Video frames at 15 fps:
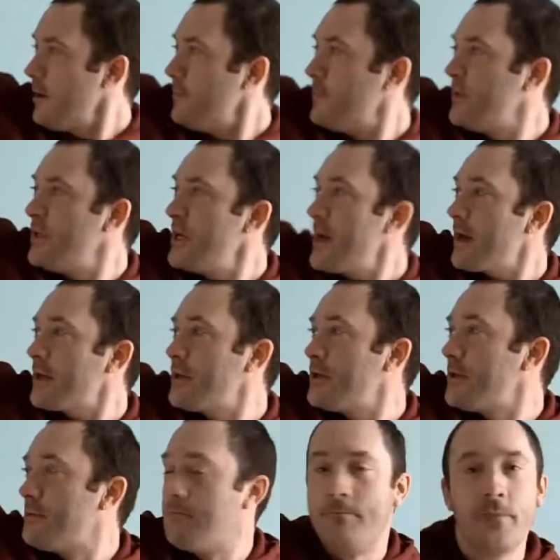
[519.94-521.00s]

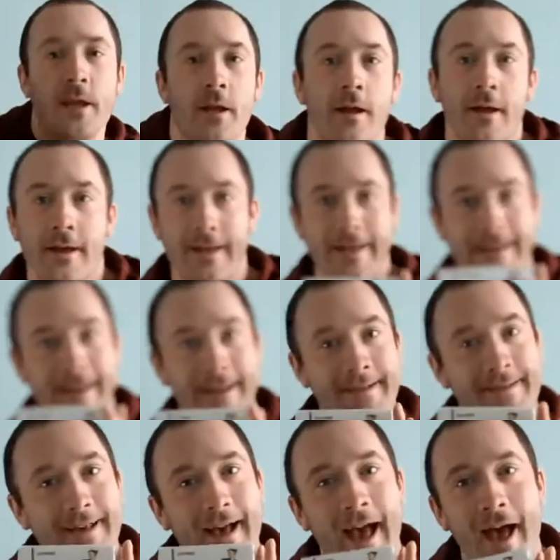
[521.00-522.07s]
Objection!
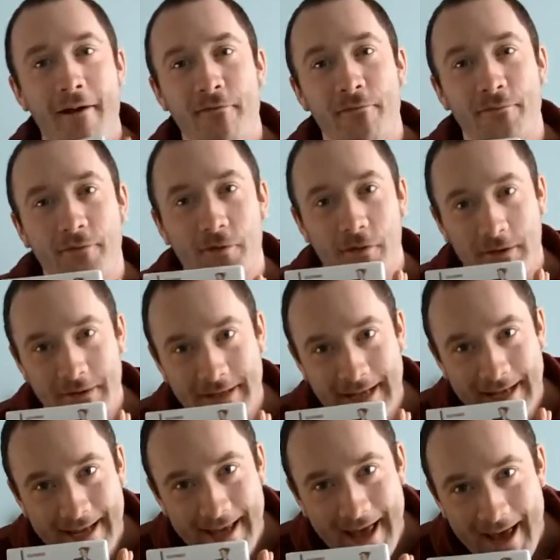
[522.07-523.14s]
Yes, I have got
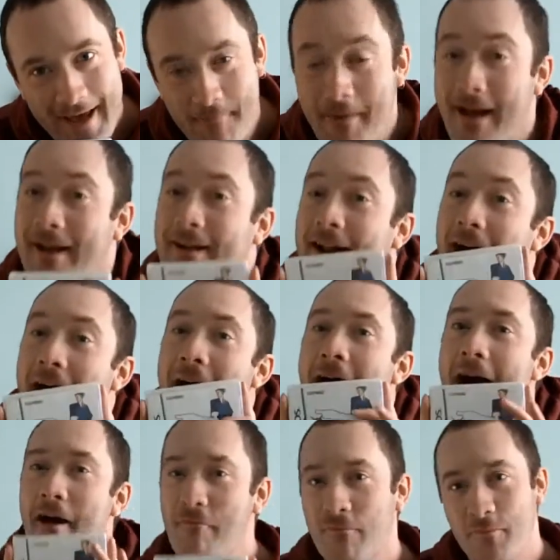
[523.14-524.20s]
the game, and I
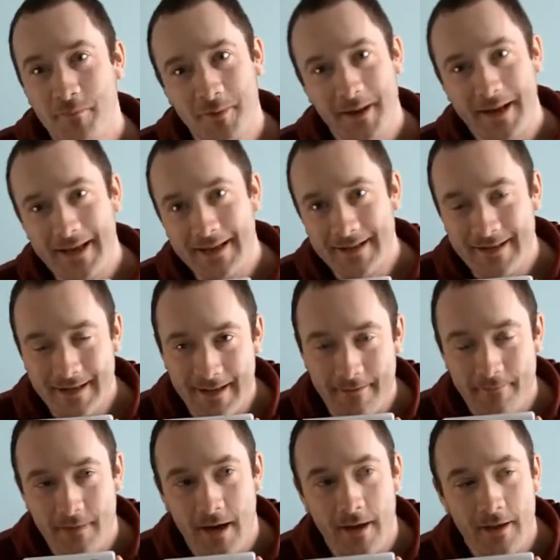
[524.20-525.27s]
have played
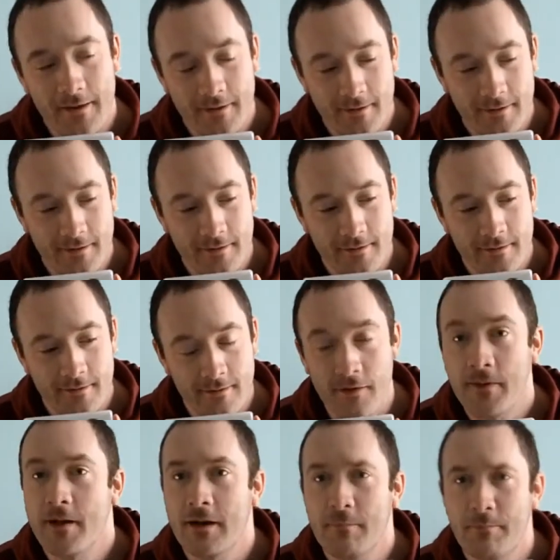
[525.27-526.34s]
it.
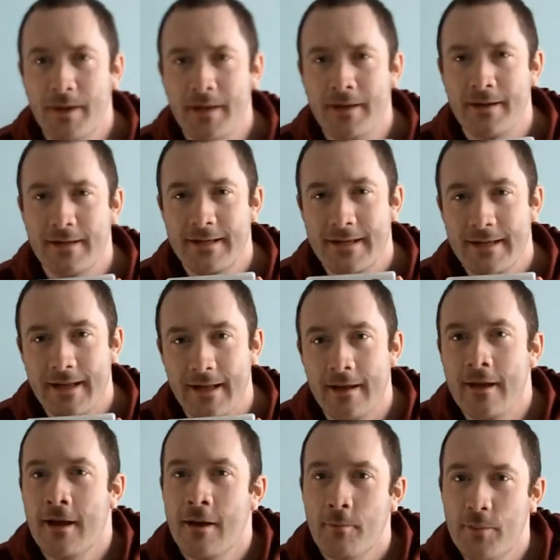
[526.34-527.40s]
I think the butler did it.
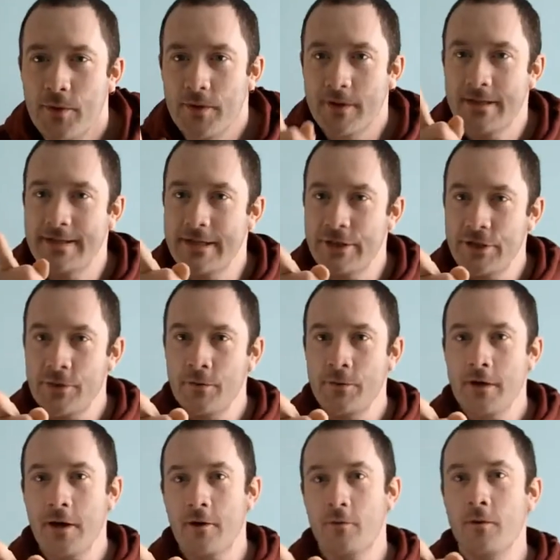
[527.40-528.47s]
But did you
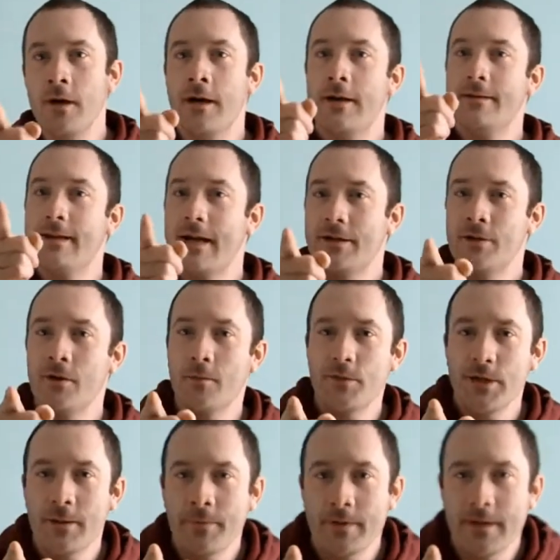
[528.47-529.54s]
know that
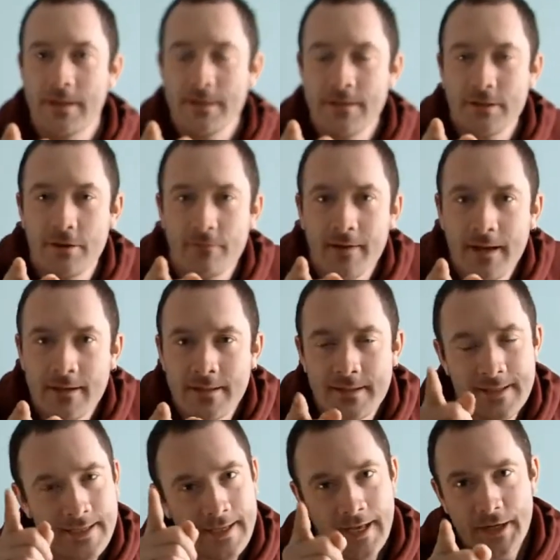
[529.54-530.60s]
top Japanese
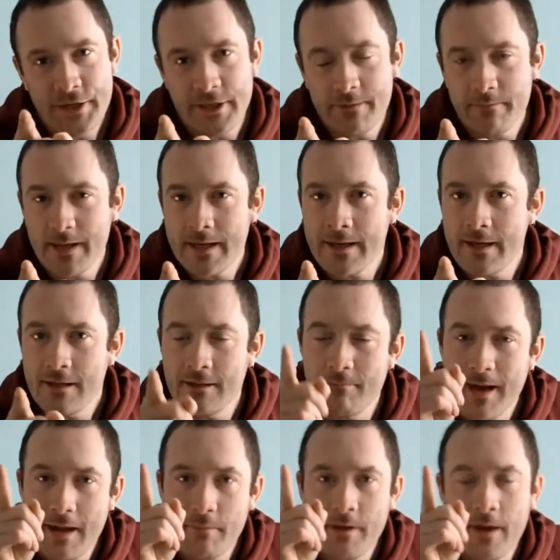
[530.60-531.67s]
director Takeshi Miike, the
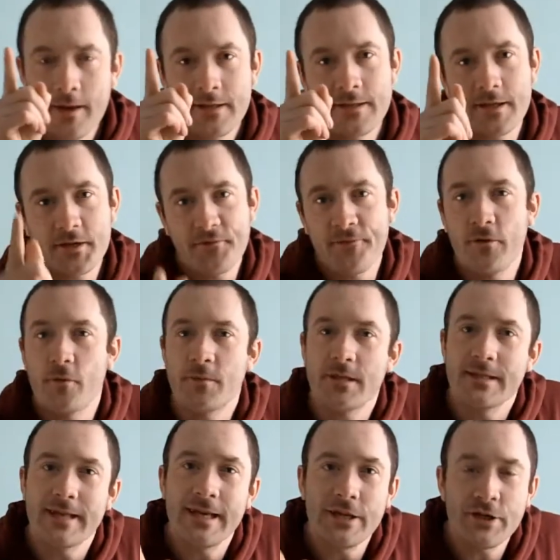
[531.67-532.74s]
man behind such films
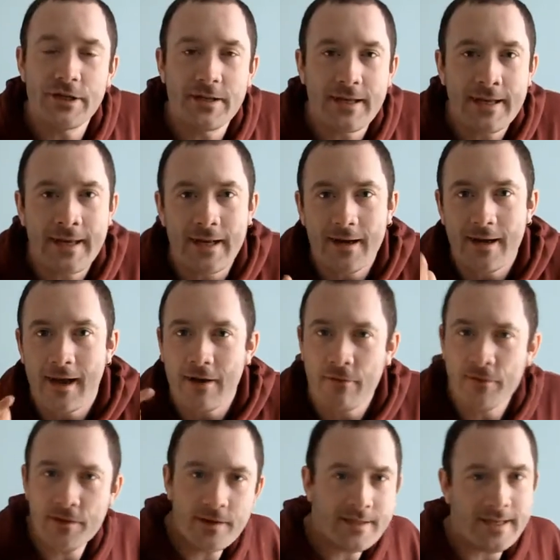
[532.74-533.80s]
as Ichi the Killer
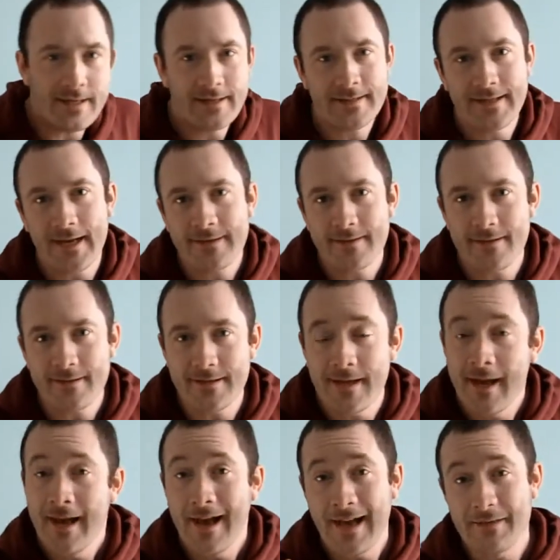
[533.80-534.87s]
and 13 Assassins,
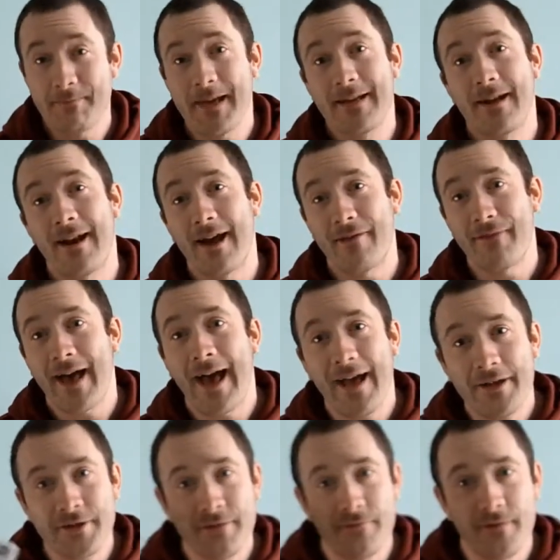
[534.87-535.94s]
has made a
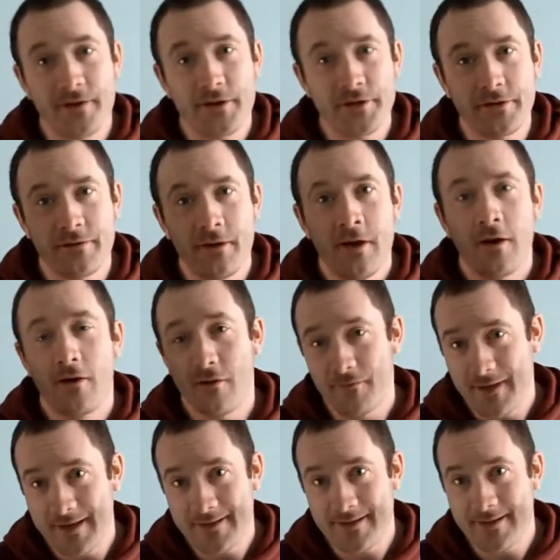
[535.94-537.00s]
live-action version
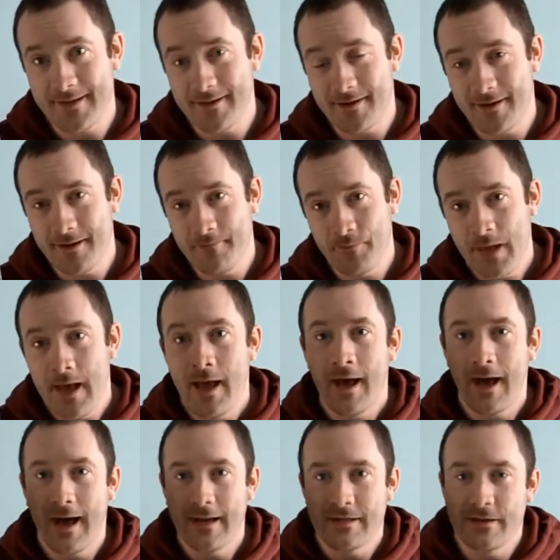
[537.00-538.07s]
of Ace Attorney,
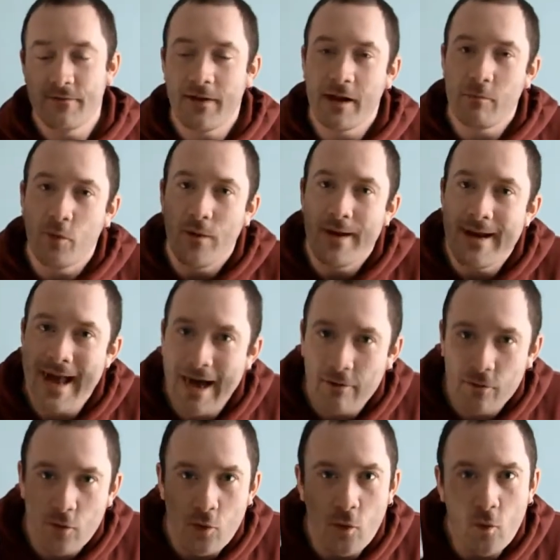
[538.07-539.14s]
and it's available
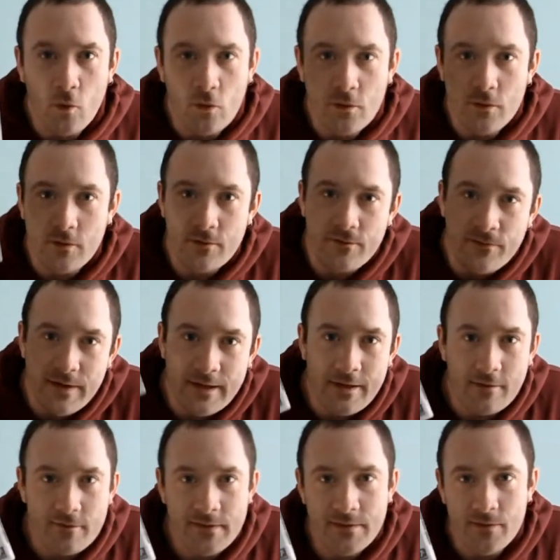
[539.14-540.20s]
now in all good
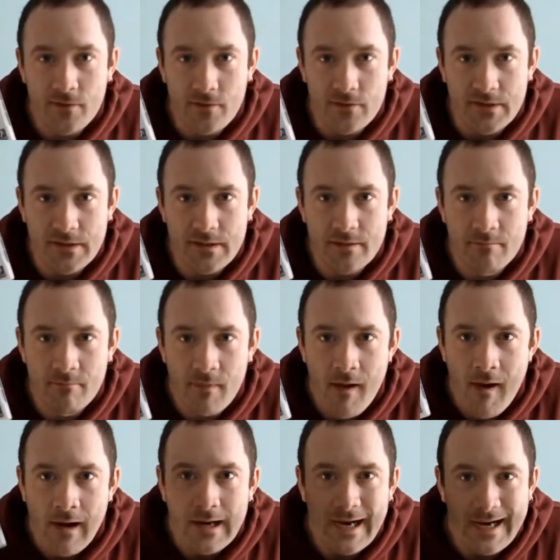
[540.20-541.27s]
video stores,
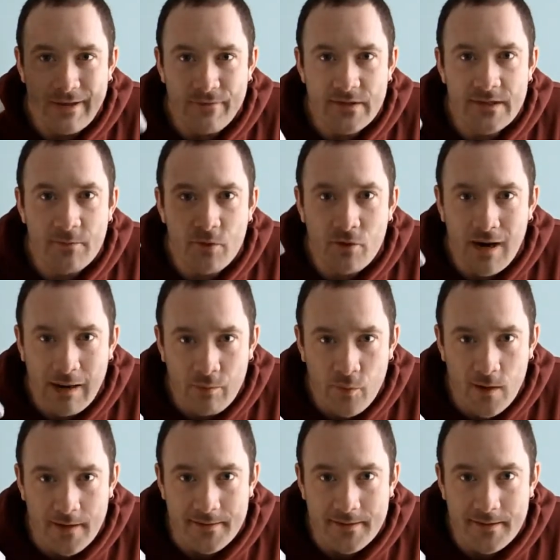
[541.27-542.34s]
and even some crap
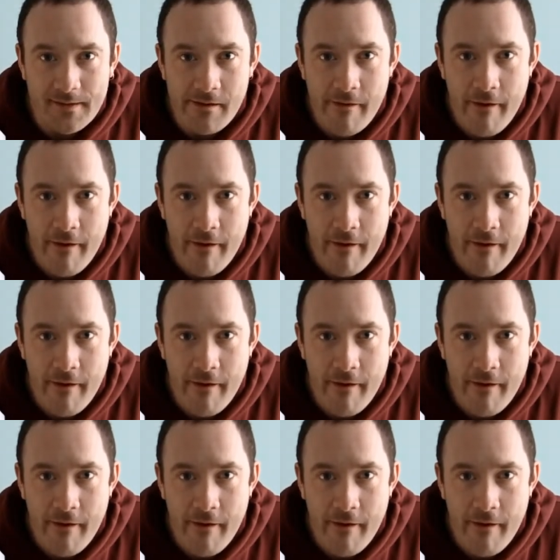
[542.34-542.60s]
ones.